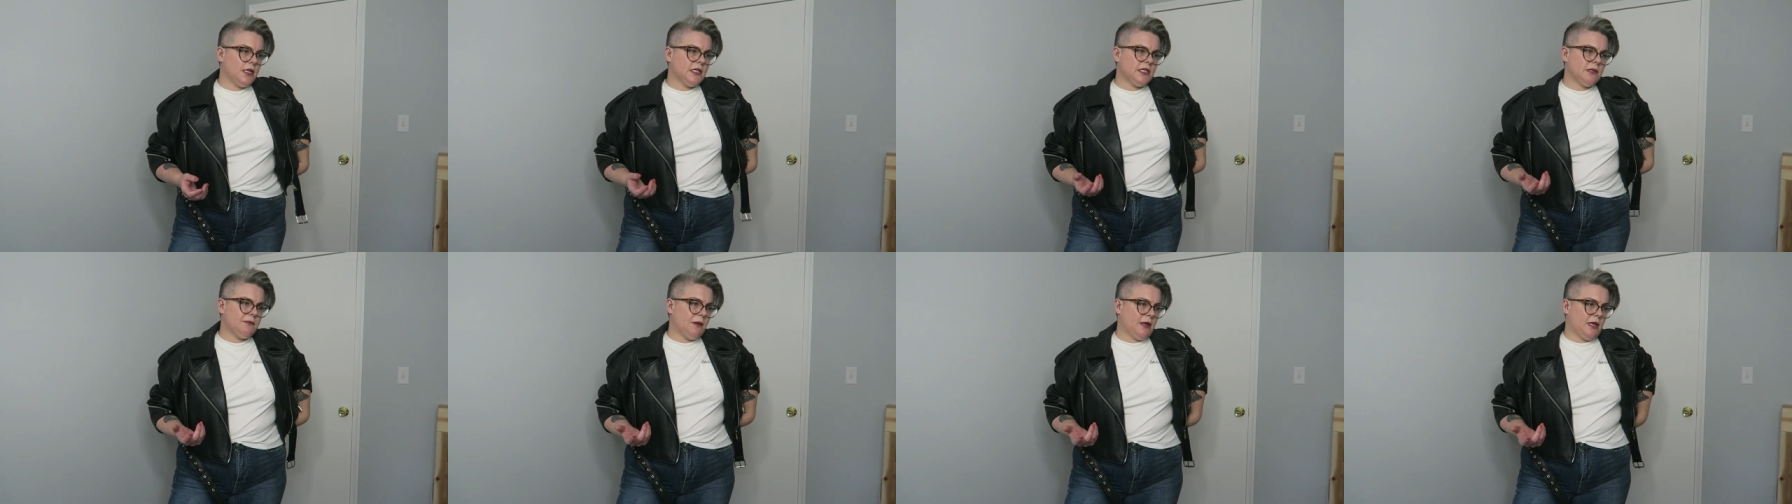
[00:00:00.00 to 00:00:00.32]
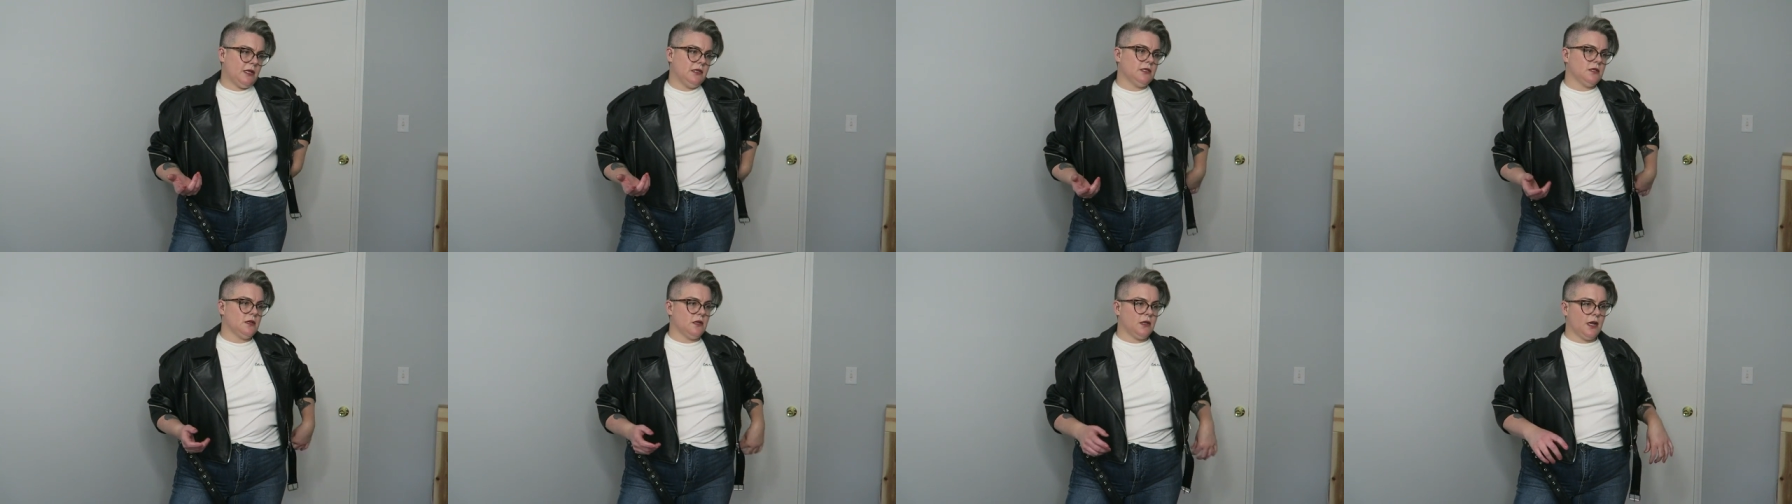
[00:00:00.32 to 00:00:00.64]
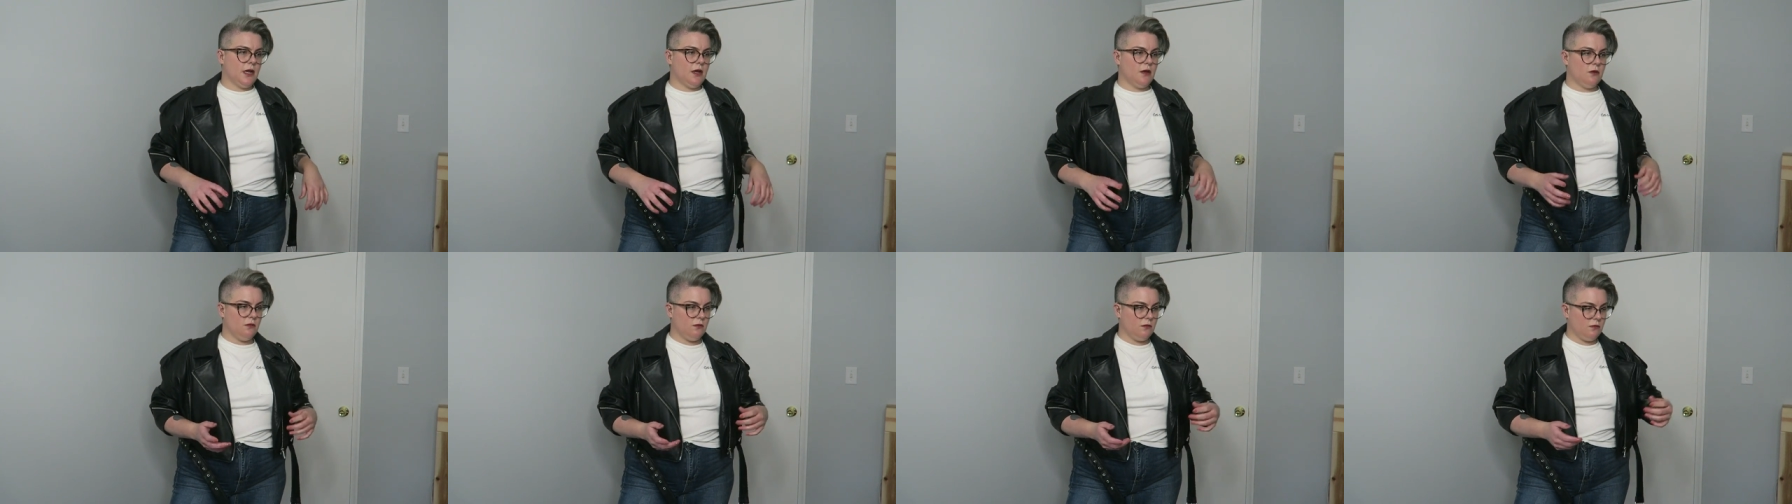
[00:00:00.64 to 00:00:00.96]
On, it depends
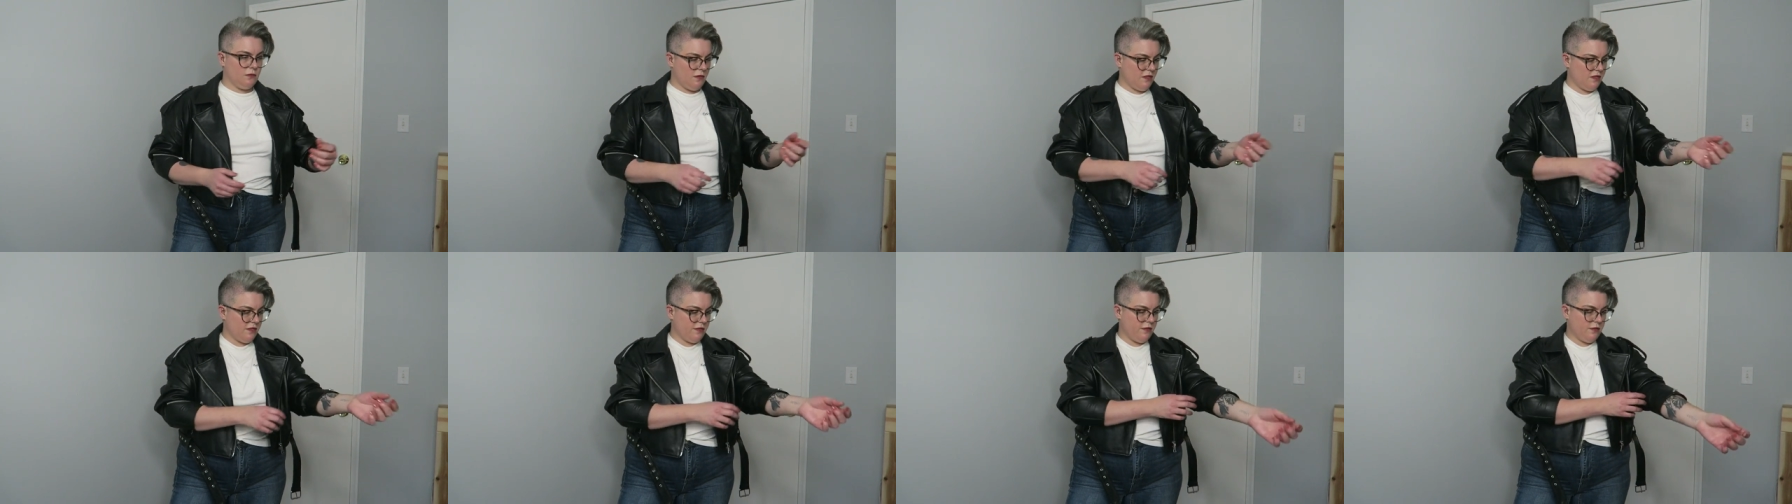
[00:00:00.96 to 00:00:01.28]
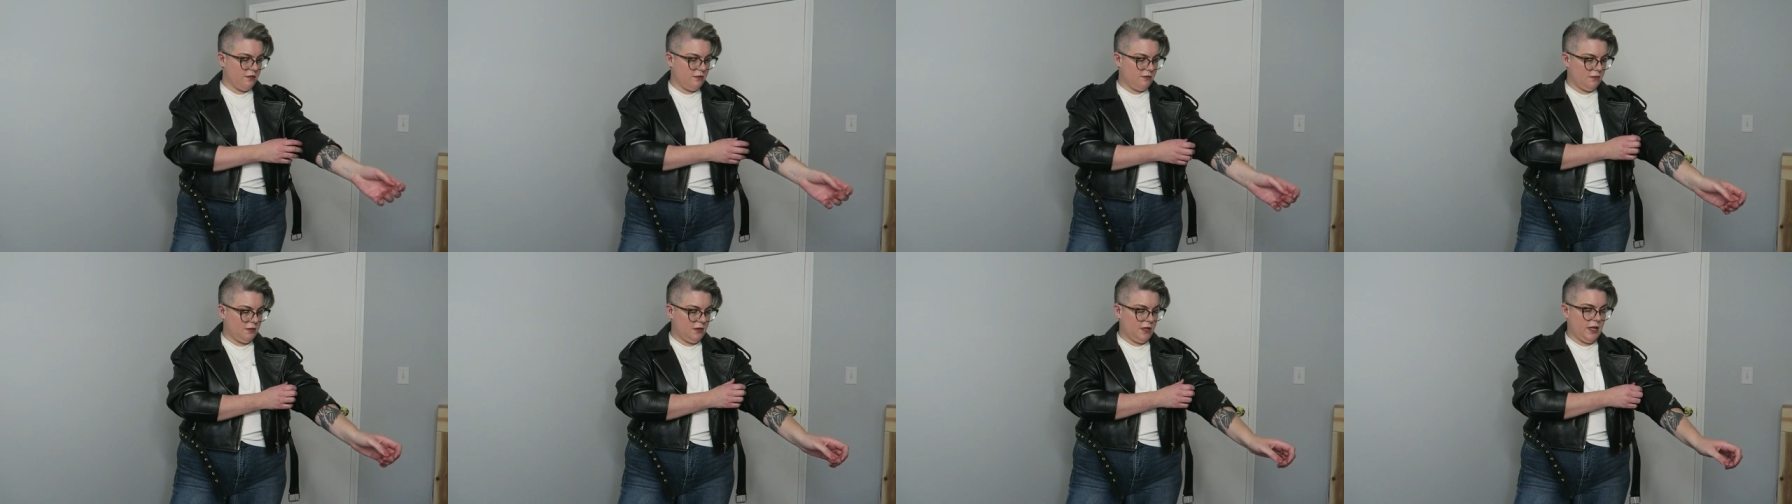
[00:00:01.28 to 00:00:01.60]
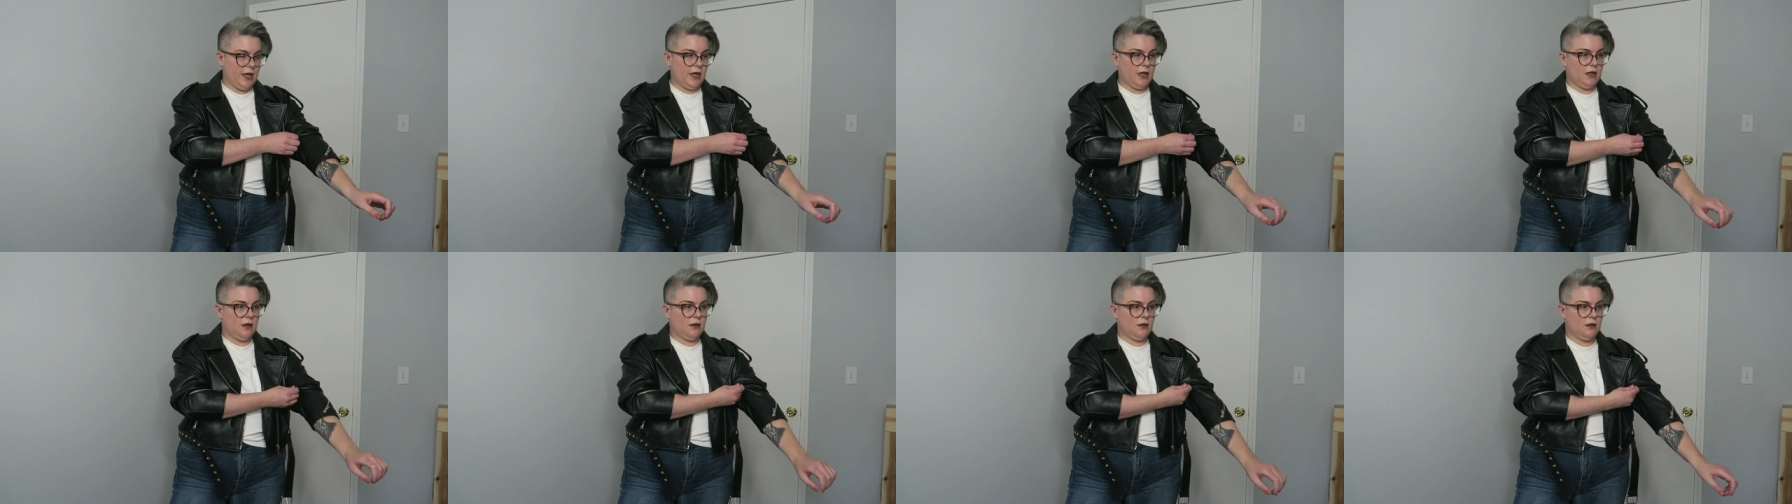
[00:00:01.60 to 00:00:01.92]
on how
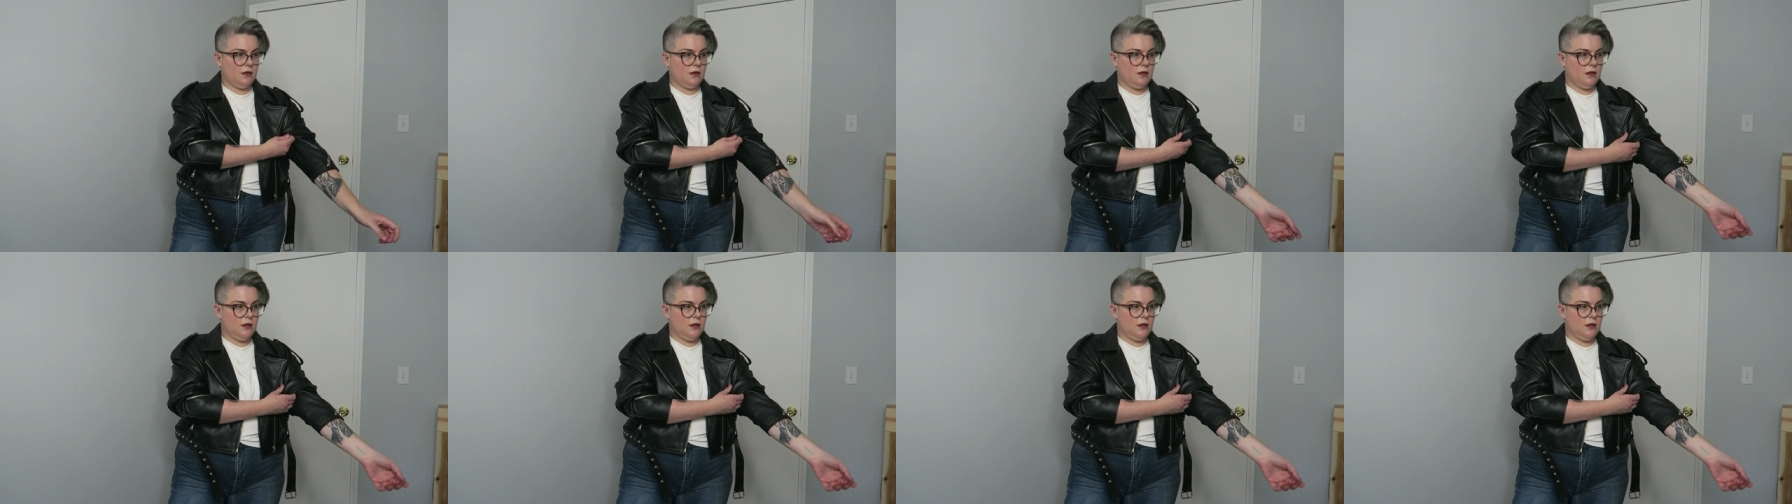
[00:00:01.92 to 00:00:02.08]
like